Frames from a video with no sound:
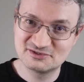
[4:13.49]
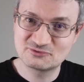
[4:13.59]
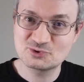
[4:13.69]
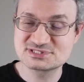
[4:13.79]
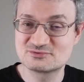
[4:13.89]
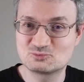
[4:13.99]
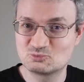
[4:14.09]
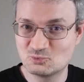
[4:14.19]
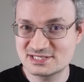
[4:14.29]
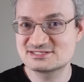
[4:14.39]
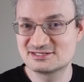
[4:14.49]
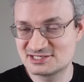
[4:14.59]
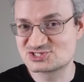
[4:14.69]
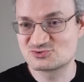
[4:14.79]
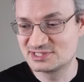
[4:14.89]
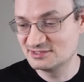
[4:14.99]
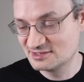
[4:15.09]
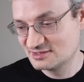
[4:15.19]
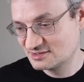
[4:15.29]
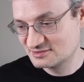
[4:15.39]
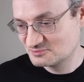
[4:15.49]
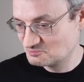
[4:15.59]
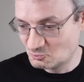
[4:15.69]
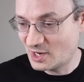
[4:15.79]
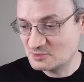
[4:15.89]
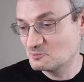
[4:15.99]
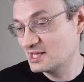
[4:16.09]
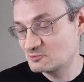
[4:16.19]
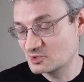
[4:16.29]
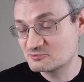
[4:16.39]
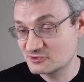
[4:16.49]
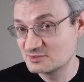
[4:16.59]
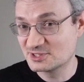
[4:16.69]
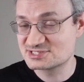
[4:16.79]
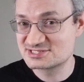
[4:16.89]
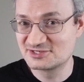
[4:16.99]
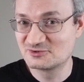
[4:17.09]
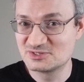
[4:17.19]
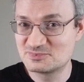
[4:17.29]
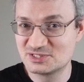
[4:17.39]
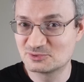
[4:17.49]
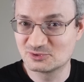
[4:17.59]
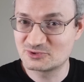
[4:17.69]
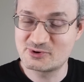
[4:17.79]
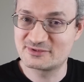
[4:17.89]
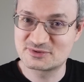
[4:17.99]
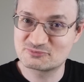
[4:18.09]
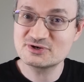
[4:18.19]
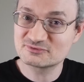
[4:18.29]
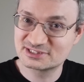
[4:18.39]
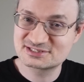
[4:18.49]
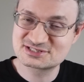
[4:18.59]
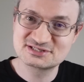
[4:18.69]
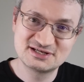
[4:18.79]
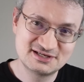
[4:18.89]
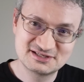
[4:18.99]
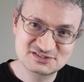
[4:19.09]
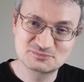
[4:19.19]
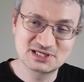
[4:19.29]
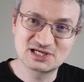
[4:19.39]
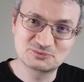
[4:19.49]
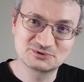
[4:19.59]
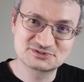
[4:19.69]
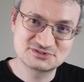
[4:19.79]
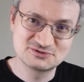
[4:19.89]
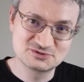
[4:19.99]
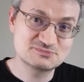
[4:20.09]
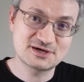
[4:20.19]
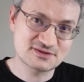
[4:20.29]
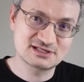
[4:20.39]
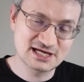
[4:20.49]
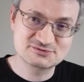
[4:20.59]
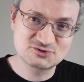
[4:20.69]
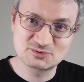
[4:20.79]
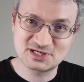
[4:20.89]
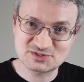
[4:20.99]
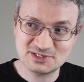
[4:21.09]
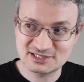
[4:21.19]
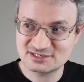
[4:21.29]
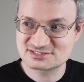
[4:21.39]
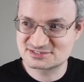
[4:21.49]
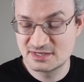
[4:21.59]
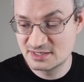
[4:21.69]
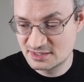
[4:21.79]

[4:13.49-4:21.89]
Of course, in Western history, white men were pretty much the only people who had the privilege to be able to spend their lives doing mathematics.